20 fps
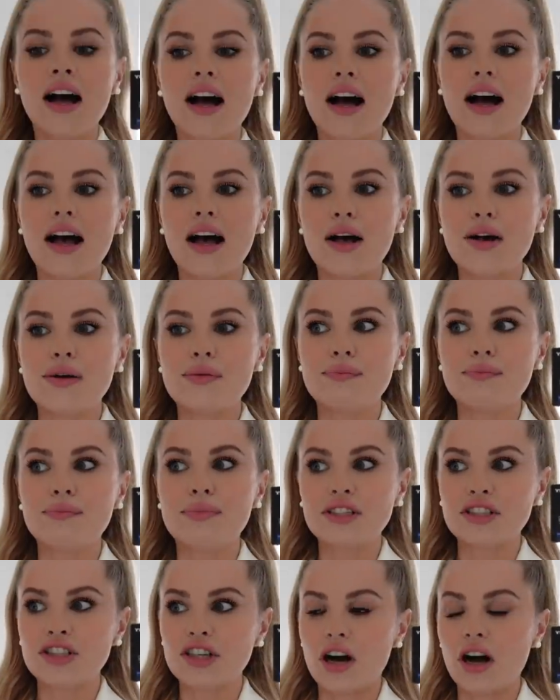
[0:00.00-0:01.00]
Um,
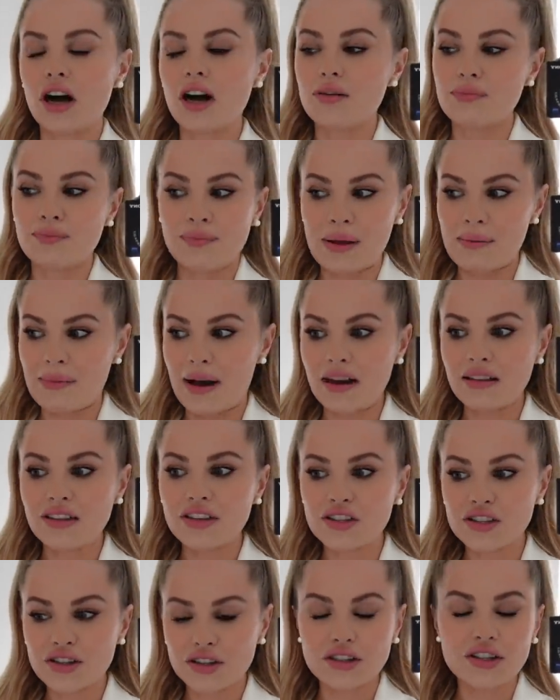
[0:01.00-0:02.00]
but yeah, my mouth
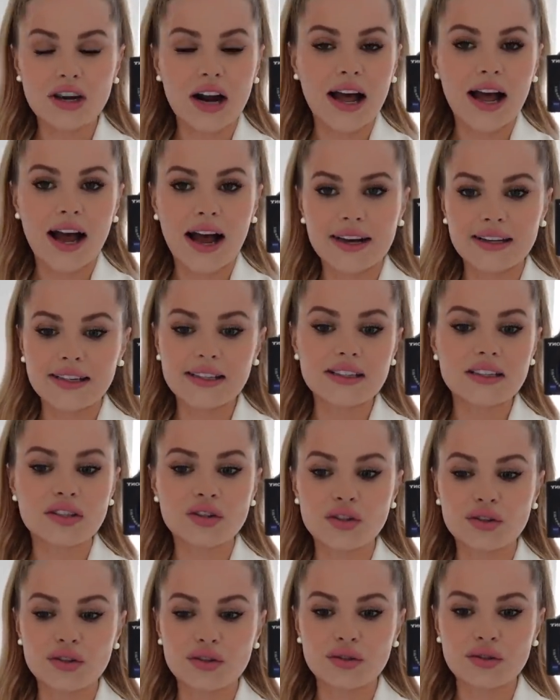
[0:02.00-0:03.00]
is so dry. I need
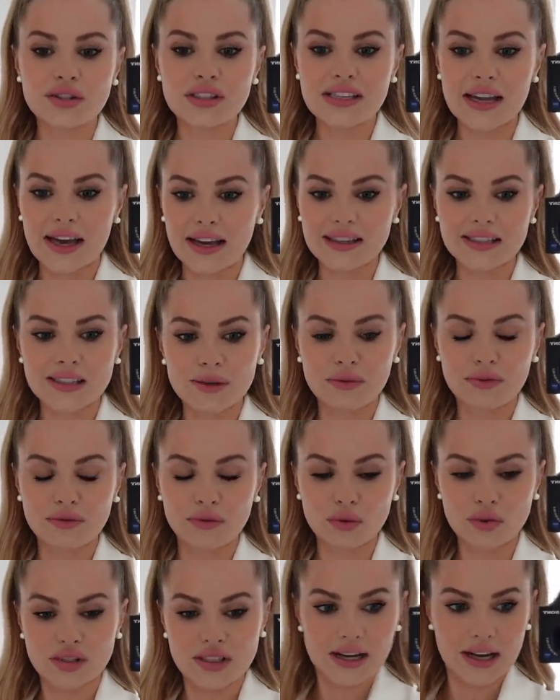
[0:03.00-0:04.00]
to take a sip of
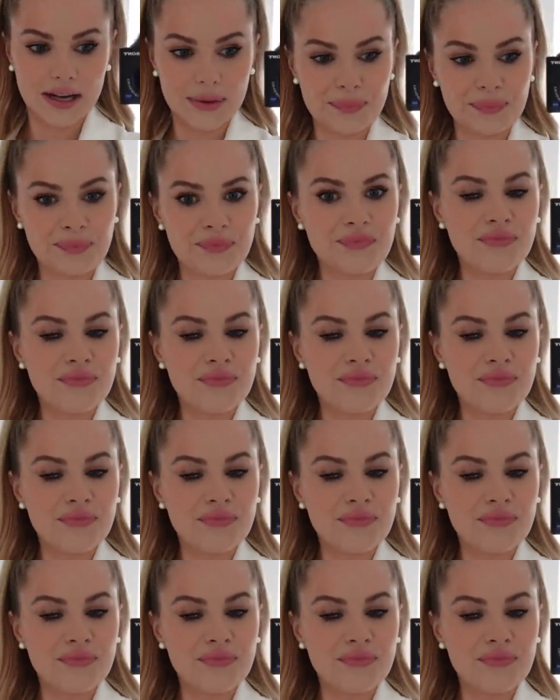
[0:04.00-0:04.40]
water.